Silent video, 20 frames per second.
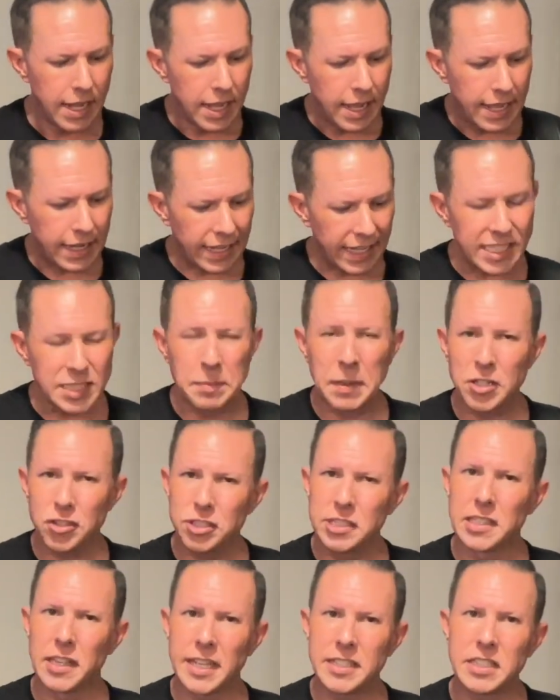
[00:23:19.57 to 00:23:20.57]
And I
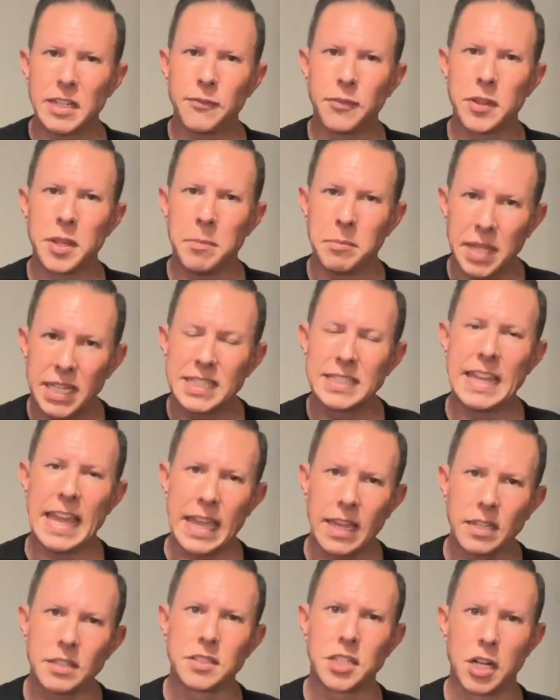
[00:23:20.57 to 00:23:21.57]
especially liked it for the
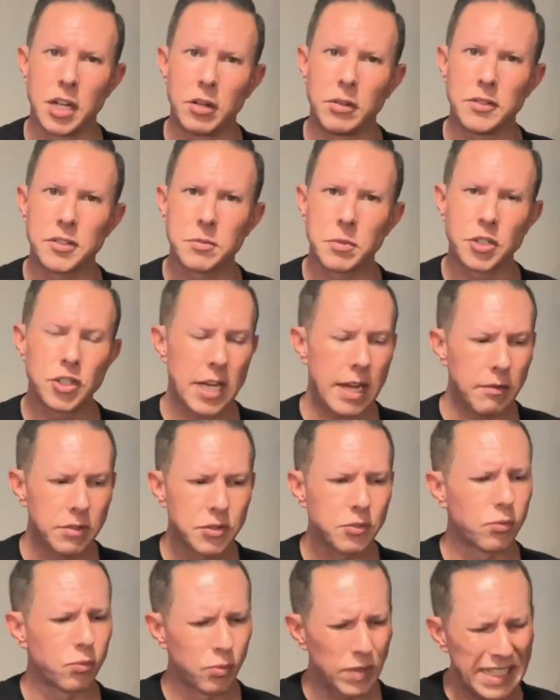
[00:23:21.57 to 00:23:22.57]
mid-gain tones, which I was
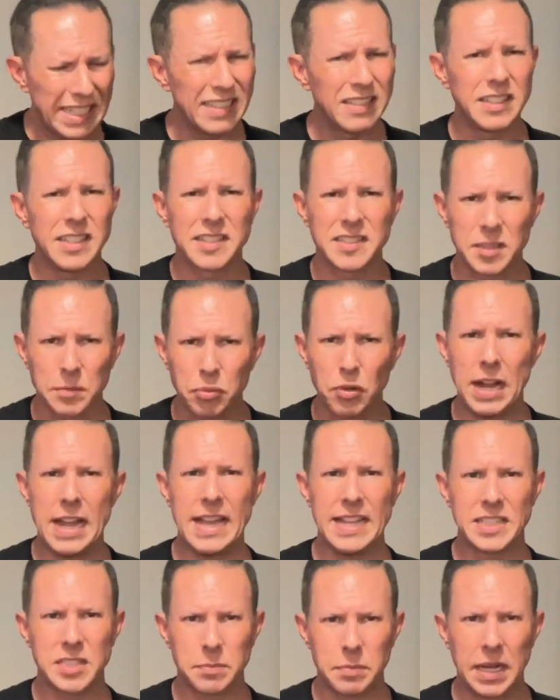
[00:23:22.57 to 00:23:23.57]
really
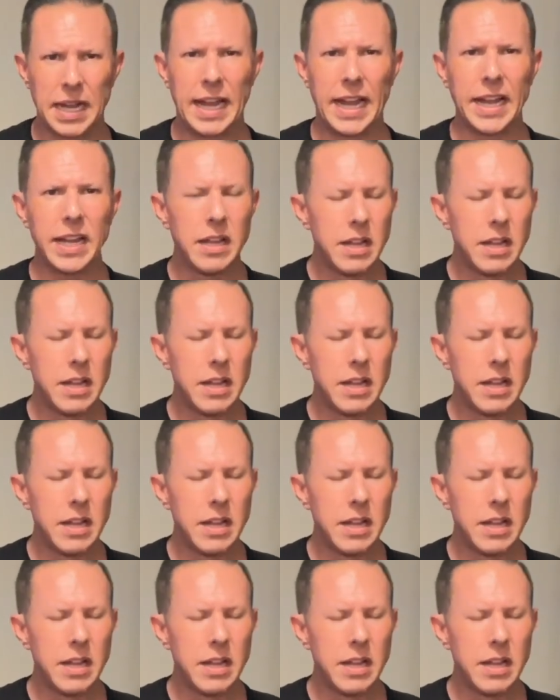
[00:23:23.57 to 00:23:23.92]
surprised by.